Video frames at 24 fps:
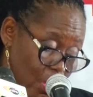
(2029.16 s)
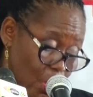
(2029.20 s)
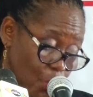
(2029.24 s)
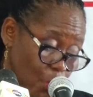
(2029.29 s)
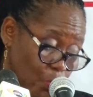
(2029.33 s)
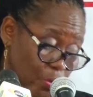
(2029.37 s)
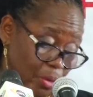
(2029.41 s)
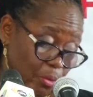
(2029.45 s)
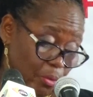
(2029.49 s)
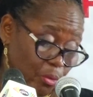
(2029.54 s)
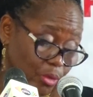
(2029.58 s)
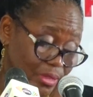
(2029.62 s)

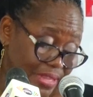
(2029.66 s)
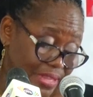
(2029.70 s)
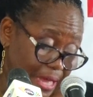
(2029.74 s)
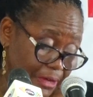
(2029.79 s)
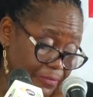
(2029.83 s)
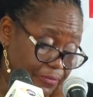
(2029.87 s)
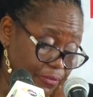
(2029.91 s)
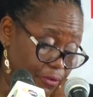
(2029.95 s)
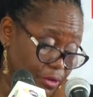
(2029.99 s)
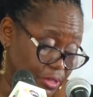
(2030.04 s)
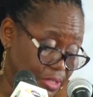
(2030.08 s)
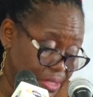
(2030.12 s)
We will
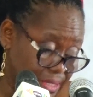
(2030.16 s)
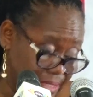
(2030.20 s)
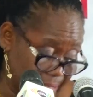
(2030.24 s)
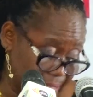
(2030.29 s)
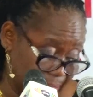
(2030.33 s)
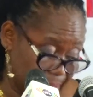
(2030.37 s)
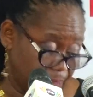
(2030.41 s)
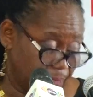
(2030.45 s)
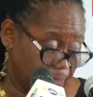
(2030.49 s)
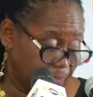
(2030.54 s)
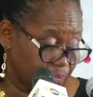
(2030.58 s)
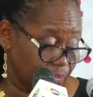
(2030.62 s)
therefore see
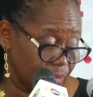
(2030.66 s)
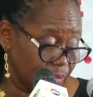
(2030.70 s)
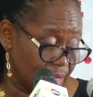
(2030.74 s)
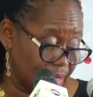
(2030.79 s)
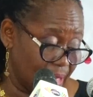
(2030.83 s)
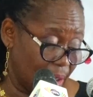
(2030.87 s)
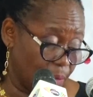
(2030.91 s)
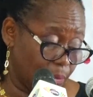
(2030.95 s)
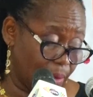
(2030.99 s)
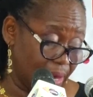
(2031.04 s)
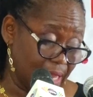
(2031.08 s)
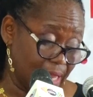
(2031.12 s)

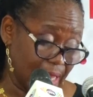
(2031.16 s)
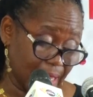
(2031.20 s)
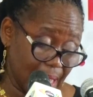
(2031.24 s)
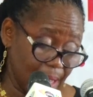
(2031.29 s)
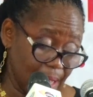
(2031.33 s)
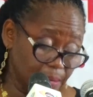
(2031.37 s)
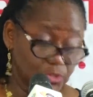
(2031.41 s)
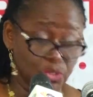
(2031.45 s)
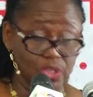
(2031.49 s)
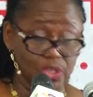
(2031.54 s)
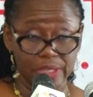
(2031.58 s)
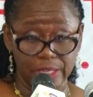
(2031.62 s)
that when it
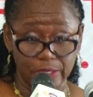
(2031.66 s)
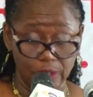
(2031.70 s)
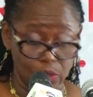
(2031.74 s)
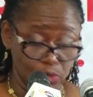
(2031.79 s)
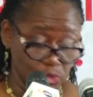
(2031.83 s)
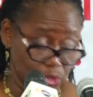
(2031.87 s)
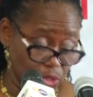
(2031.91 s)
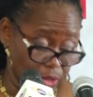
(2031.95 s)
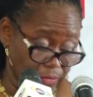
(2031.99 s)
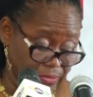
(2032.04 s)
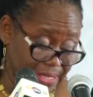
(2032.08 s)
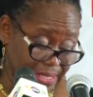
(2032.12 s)
comes to the
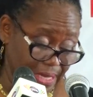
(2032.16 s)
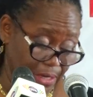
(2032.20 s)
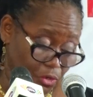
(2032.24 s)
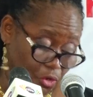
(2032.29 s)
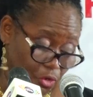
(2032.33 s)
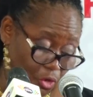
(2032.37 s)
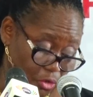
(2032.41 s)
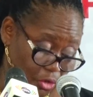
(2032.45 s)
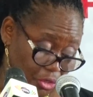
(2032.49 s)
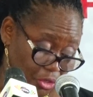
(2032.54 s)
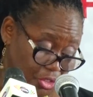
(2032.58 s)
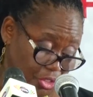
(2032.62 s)
use of
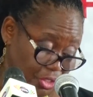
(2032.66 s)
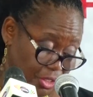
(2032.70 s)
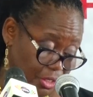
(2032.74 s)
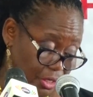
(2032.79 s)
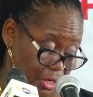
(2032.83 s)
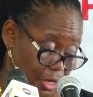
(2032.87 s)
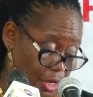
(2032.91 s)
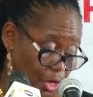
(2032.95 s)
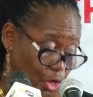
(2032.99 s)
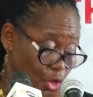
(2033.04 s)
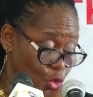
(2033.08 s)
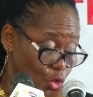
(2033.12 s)
technology,
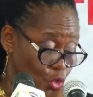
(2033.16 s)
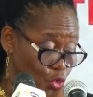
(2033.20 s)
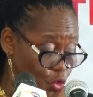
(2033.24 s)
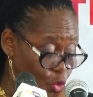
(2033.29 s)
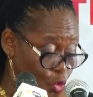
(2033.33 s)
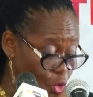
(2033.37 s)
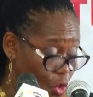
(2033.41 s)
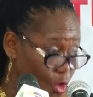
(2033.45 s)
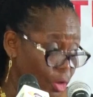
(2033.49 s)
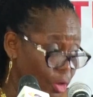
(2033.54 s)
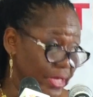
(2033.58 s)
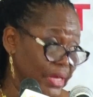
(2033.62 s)

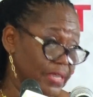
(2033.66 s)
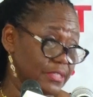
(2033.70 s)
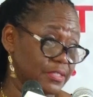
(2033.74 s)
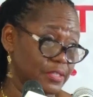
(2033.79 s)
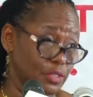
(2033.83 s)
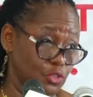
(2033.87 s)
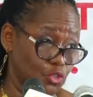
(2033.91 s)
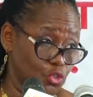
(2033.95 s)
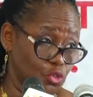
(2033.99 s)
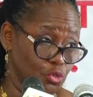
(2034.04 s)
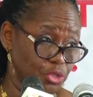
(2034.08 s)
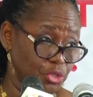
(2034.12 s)
no
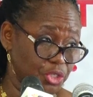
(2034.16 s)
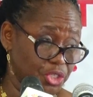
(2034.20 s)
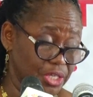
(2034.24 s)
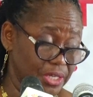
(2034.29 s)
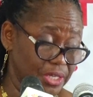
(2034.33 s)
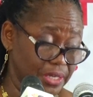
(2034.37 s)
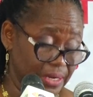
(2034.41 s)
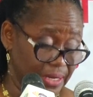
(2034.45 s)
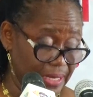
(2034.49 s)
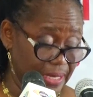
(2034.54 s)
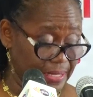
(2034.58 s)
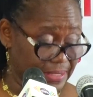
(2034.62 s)

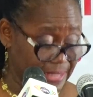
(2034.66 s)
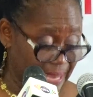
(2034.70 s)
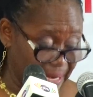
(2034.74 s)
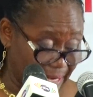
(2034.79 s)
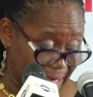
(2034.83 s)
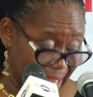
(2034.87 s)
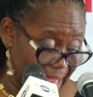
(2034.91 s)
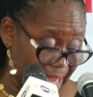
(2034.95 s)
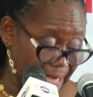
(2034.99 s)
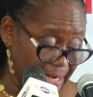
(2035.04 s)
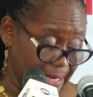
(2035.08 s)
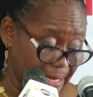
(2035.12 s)
institution is an
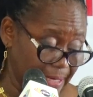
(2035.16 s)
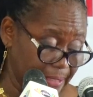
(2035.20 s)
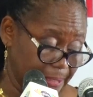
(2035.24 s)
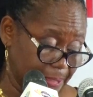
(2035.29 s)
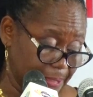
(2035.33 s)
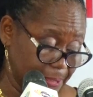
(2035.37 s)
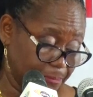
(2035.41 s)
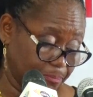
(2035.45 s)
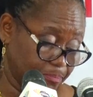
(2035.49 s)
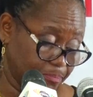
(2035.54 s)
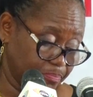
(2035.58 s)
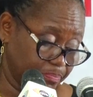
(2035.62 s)

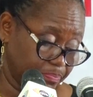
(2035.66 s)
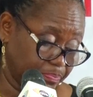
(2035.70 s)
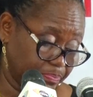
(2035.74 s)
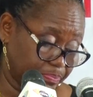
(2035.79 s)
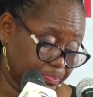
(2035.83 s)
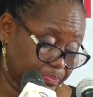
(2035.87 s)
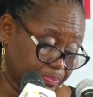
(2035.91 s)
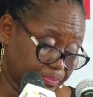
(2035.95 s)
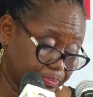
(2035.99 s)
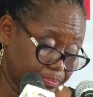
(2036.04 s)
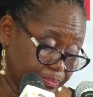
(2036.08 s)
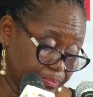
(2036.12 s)
island.
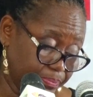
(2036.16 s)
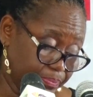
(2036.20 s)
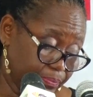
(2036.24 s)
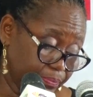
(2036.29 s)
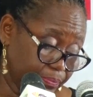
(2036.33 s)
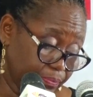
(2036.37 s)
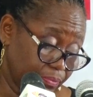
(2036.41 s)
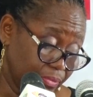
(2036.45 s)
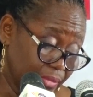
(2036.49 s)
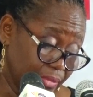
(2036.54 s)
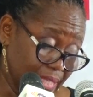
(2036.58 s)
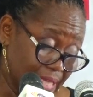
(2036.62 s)

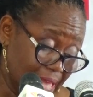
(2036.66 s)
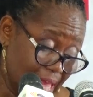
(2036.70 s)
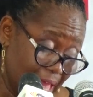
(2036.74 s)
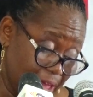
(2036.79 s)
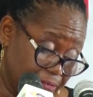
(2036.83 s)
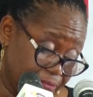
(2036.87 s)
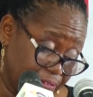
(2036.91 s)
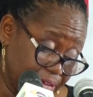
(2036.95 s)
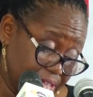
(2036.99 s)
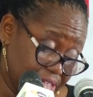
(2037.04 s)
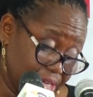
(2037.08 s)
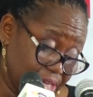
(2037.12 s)

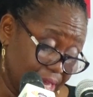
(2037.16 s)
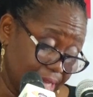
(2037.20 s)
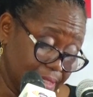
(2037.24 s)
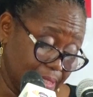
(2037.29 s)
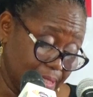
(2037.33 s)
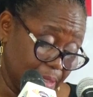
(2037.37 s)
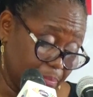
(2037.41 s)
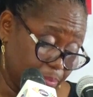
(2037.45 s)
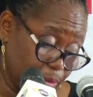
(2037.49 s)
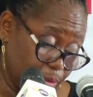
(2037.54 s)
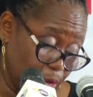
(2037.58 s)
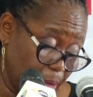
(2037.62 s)
Efficient
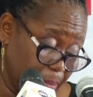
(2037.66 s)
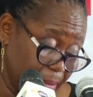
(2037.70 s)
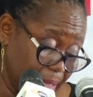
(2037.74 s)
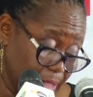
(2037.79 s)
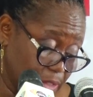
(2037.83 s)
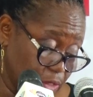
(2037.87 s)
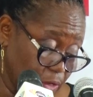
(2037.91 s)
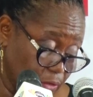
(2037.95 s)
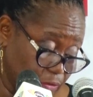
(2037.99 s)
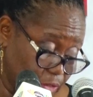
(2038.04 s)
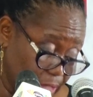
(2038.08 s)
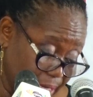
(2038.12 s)

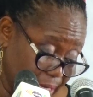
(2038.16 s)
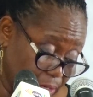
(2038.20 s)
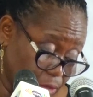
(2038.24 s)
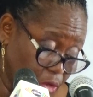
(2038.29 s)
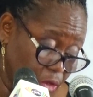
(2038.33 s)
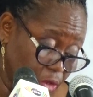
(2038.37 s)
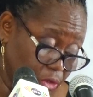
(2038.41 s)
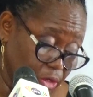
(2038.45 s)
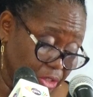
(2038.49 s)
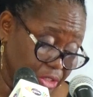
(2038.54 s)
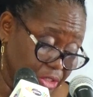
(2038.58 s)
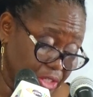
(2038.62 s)
deployment of
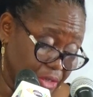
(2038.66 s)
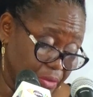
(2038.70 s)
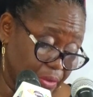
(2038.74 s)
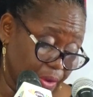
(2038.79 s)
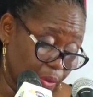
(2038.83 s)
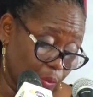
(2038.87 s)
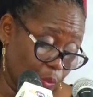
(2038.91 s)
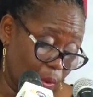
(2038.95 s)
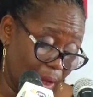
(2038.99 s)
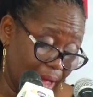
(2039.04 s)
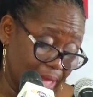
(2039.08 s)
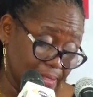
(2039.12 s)
technology
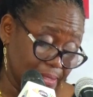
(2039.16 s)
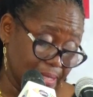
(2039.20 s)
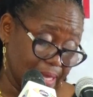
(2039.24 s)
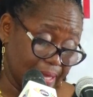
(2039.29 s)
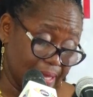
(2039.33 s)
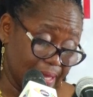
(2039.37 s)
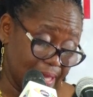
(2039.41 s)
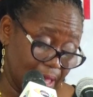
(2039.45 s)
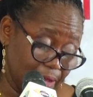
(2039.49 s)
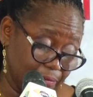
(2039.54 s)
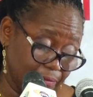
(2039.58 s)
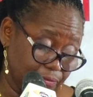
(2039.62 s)
requires a
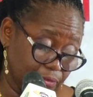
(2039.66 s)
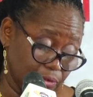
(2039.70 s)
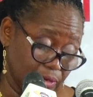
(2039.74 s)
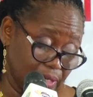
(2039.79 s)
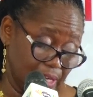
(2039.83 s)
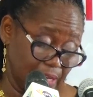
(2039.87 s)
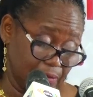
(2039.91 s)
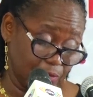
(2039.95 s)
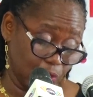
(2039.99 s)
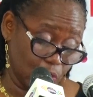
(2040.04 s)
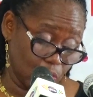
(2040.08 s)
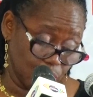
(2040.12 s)
careful
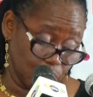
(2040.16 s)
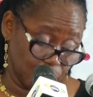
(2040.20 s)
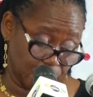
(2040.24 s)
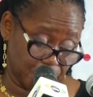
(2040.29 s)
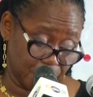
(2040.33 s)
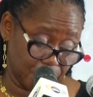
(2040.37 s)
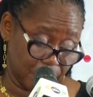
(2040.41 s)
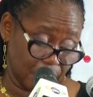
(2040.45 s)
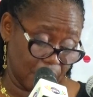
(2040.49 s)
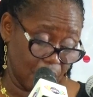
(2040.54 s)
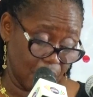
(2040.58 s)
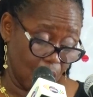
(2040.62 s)

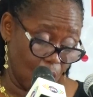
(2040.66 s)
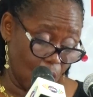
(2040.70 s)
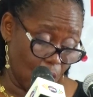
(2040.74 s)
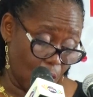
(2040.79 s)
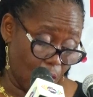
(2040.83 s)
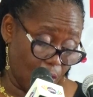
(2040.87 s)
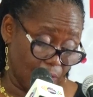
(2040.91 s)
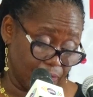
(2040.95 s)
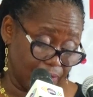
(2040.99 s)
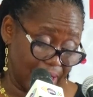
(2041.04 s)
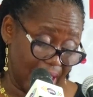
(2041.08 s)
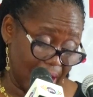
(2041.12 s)
inclusion
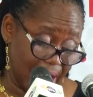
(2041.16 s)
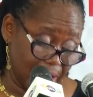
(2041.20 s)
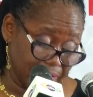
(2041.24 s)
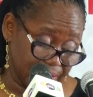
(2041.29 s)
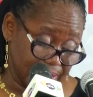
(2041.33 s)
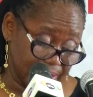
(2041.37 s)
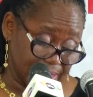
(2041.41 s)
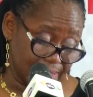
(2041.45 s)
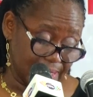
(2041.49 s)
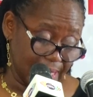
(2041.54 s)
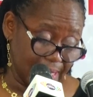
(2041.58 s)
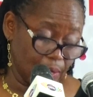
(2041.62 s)
of
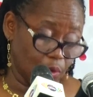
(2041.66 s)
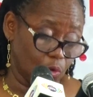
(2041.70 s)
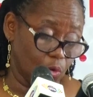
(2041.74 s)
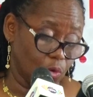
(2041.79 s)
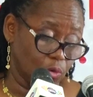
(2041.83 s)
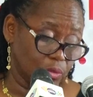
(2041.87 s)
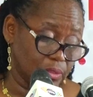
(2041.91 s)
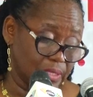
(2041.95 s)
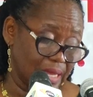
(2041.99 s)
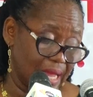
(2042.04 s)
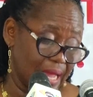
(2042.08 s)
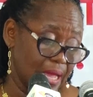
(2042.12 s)
every
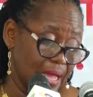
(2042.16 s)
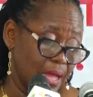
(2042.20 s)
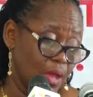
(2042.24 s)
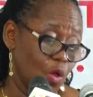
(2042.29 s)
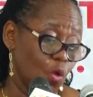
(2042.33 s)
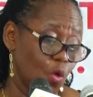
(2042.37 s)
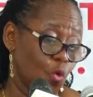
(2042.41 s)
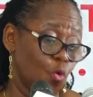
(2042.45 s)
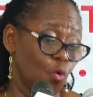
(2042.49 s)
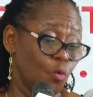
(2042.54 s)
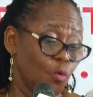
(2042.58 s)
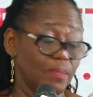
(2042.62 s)
stakeholder
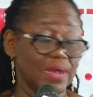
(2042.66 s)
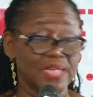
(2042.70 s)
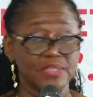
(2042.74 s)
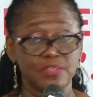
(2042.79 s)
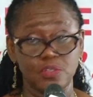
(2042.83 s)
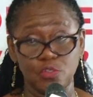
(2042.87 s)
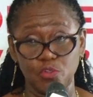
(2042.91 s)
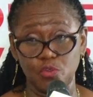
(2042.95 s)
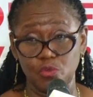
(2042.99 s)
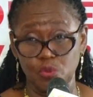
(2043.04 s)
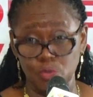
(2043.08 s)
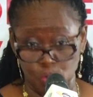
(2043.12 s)
who
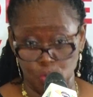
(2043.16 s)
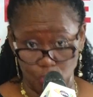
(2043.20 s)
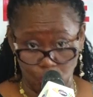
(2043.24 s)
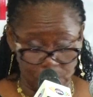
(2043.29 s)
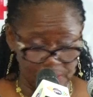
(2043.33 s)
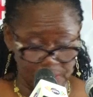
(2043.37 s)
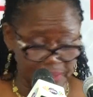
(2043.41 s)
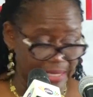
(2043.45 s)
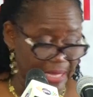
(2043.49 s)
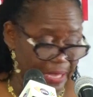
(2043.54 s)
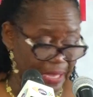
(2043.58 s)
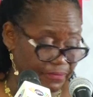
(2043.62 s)
must use your
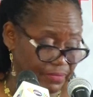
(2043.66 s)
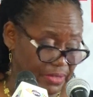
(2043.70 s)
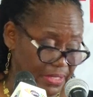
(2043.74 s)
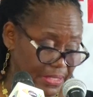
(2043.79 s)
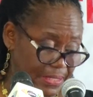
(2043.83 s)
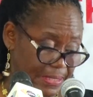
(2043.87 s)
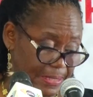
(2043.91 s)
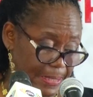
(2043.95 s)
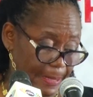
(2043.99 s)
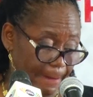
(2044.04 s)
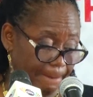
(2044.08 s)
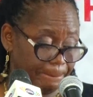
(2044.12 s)

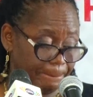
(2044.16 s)
service,